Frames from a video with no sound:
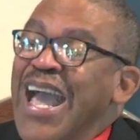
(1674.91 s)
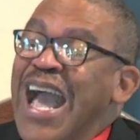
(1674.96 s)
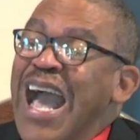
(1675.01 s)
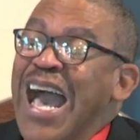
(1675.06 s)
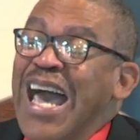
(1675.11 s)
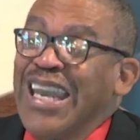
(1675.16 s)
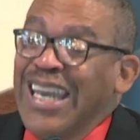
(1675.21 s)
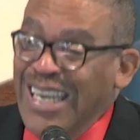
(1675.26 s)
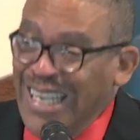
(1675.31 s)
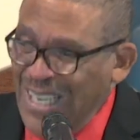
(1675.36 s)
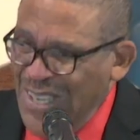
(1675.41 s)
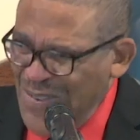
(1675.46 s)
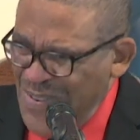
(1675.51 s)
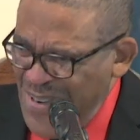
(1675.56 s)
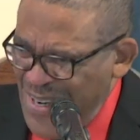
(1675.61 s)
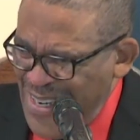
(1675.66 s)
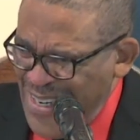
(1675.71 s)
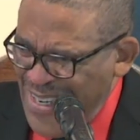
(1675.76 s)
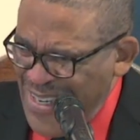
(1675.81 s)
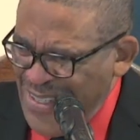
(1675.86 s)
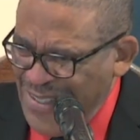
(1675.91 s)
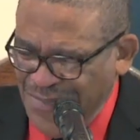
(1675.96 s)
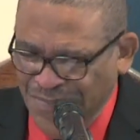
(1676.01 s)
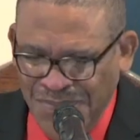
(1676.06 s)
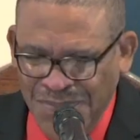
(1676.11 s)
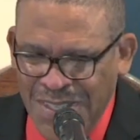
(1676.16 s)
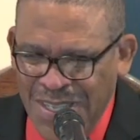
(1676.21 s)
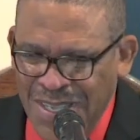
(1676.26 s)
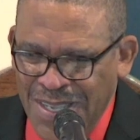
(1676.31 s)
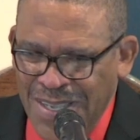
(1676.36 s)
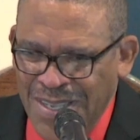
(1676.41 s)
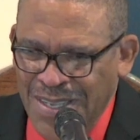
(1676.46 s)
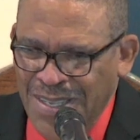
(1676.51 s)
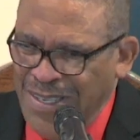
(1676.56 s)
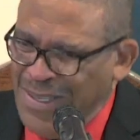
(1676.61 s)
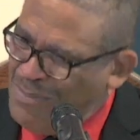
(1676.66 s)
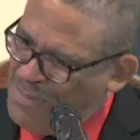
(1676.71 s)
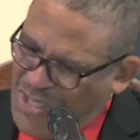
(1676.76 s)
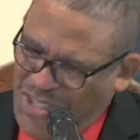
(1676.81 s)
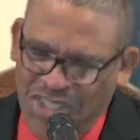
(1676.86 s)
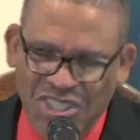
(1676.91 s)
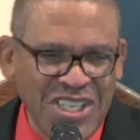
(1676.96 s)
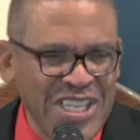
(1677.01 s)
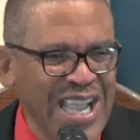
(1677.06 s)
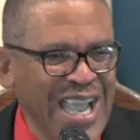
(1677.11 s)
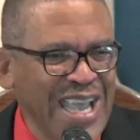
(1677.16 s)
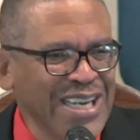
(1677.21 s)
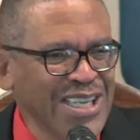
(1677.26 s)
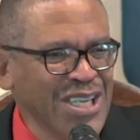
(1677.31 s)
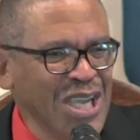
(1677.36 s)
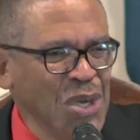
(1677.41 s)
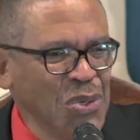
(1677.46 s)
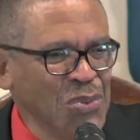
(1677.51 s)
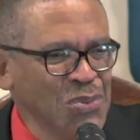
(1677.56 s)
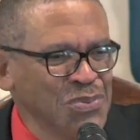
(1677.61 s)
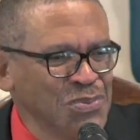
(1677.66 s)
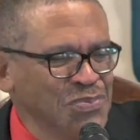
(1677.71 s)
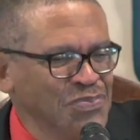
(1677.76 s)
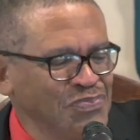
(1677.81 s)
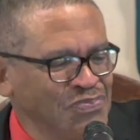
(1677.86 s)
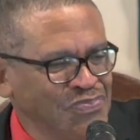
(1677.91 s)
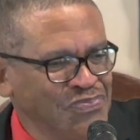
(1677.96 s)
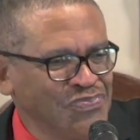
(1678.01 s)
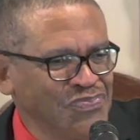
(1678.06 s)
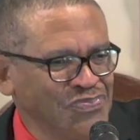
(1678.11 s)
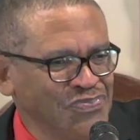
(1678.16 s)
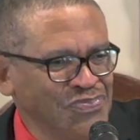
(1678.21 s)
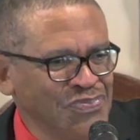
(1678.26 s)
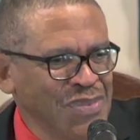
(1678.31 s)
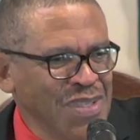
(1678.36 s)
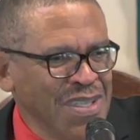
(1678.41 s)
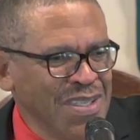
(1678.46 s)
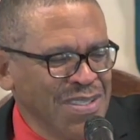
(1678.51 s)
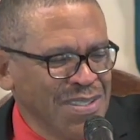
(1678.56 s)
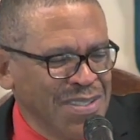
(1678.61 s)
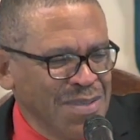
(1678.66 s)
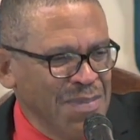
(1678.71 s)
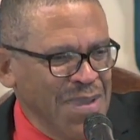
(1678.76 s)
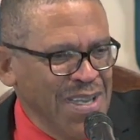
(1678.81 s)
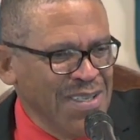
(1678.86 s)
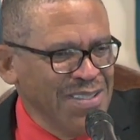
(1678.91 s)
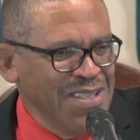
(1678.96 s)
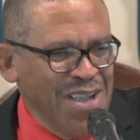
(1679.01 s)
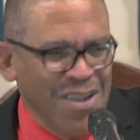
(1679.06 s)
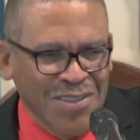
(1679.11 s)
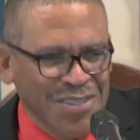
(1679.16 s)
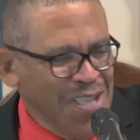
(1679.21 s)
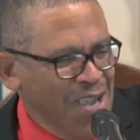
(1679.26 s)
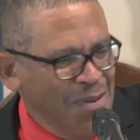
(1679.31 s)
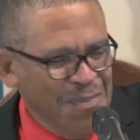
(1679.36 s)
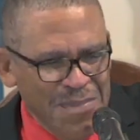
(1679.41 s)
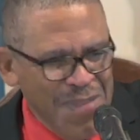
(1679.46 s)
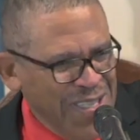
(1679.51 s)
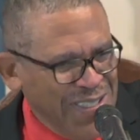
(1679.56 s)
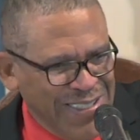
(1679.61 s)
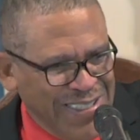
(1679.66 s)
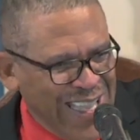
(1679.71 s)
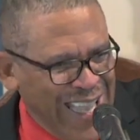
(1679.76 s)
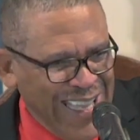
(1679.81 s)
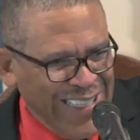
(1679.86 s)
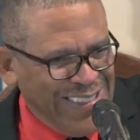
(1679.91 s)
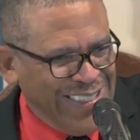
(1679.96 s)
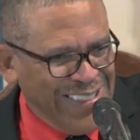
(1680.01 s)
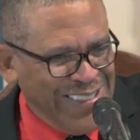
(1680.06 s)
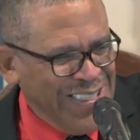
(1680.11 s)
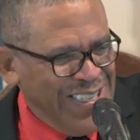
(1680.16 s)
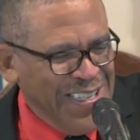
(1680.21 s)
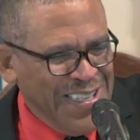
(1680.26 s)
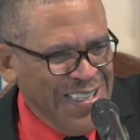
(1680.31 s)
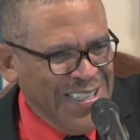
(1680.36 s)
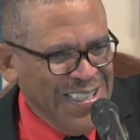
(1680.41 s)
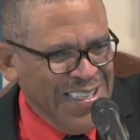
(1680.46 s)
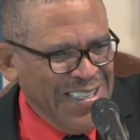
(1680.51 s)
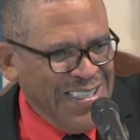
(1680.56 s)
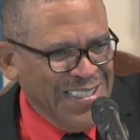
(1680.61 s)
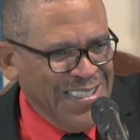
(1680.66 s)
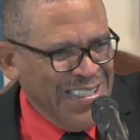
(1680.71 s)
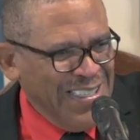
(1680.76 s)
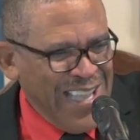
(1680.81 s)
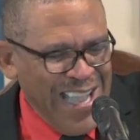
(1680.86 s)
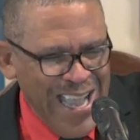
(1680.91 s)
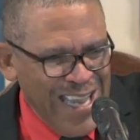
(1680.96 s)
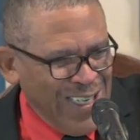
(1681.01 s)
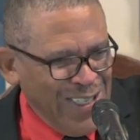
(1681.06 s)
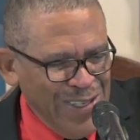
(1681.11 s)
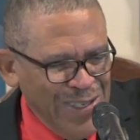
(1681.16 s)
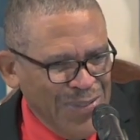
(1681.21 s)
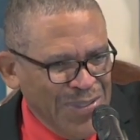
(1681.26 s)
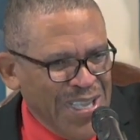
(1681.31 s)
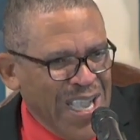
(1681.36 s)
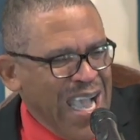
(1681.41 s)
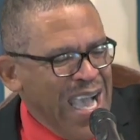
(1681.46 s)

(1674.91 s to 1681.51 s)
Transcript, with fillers: I love her, but she got to go. Somebody, y'all, y'all missed that. Hallelujah.